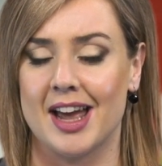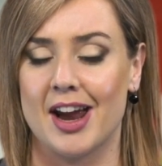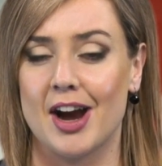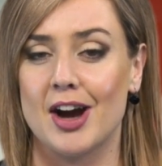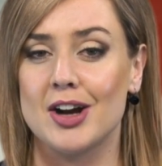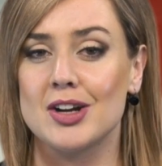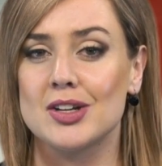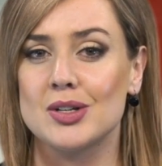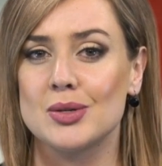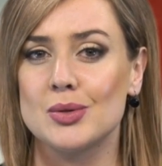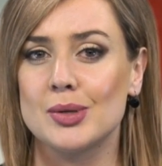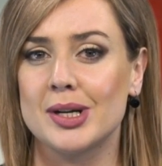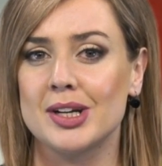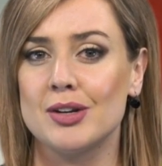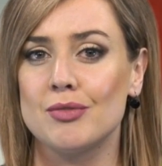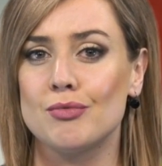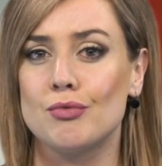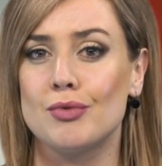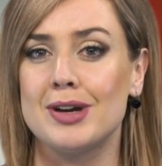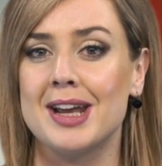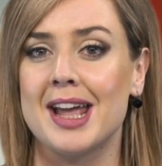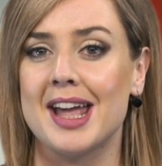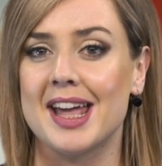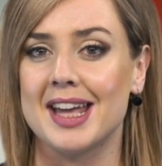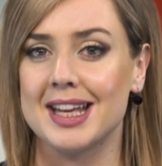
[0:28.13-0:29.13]

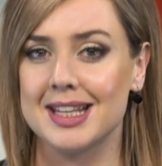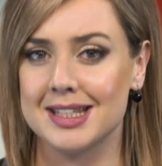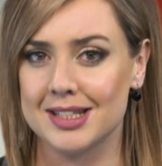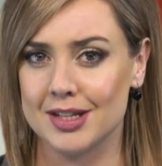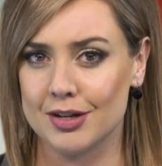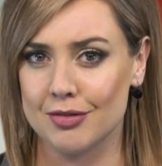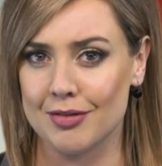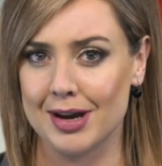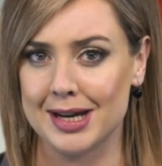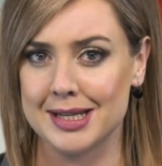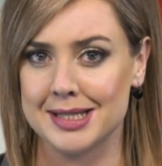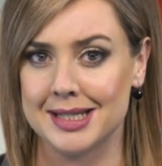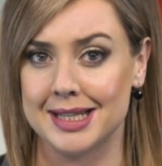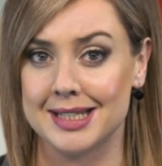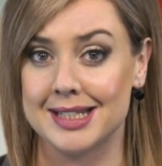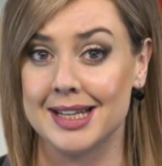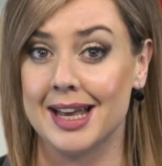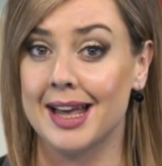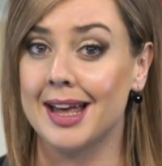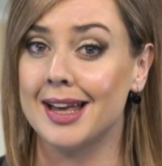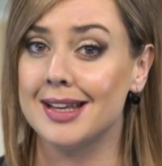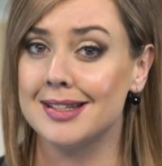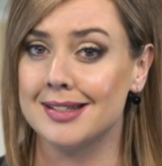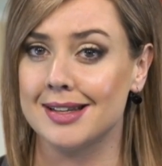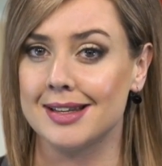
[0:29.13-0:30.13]
Erdogan reiterated
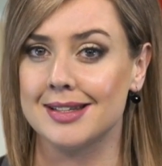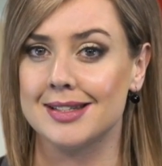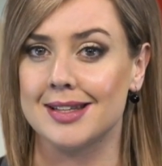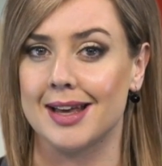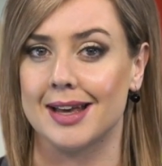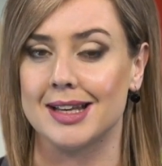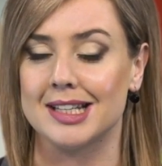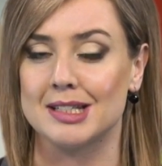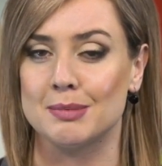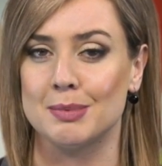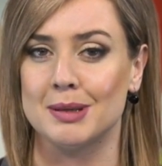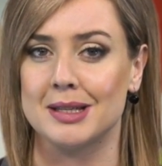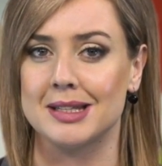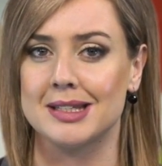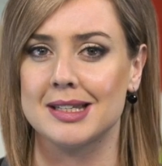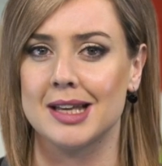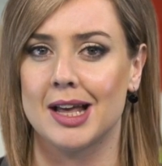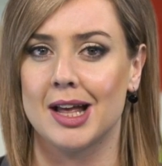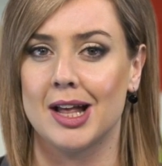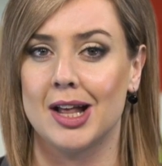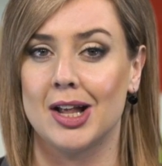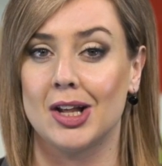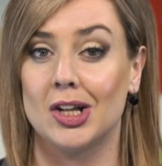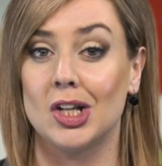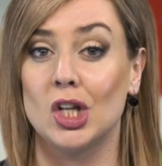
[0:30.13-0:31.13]
his assessment,
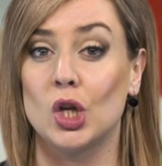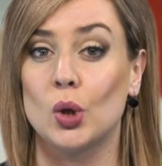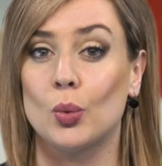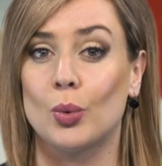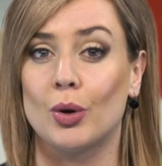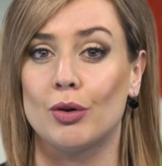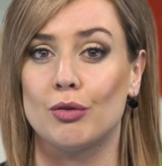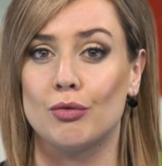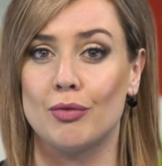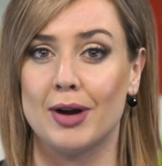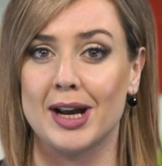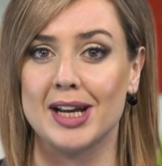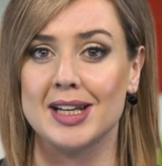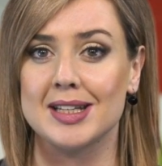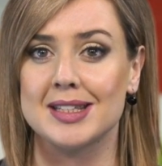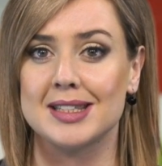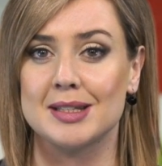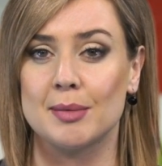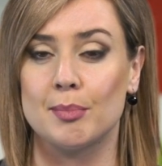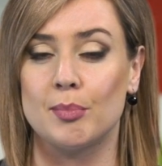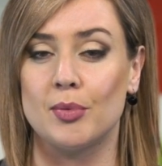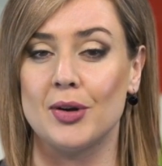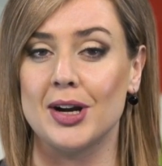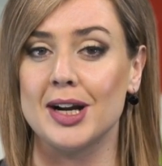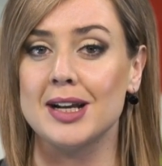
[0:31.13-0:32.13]
lower
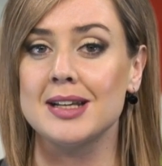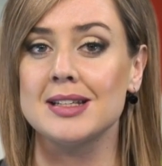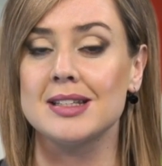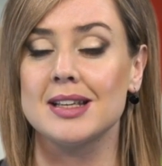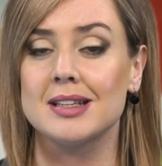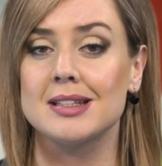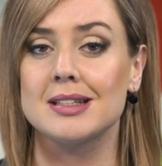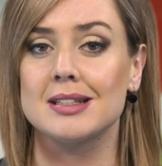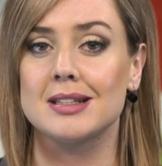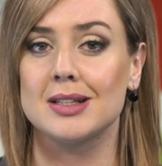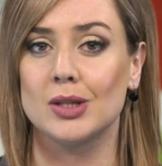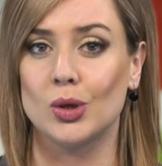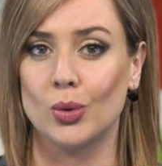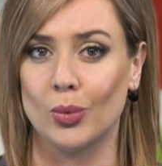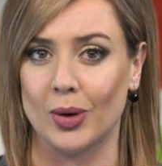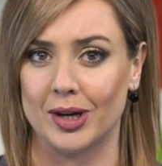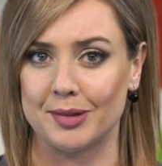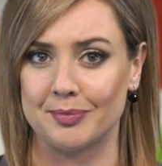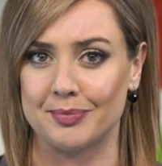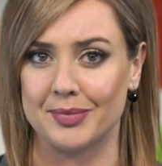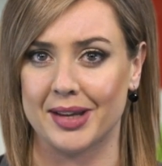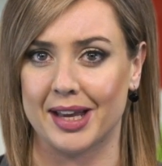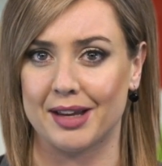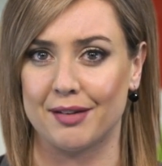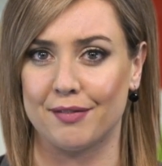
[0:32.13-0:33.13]
rates brings
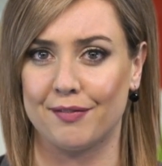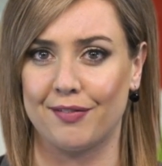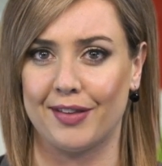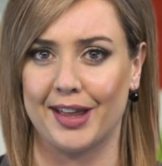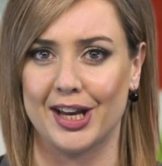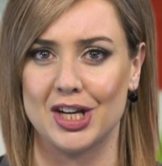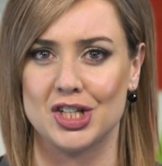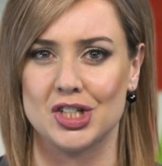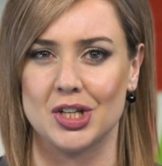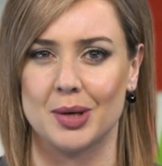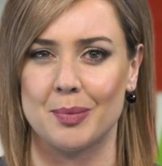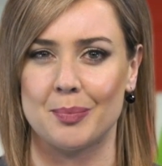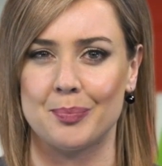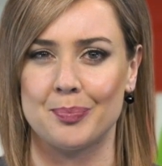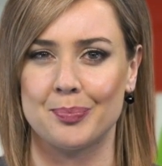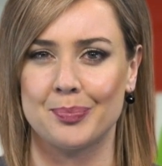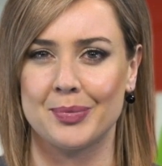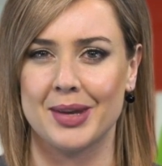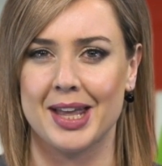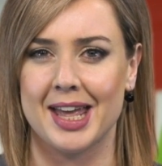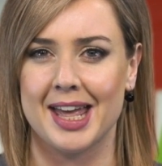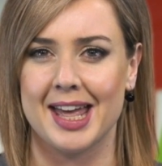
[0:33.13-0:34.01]
slower inflation.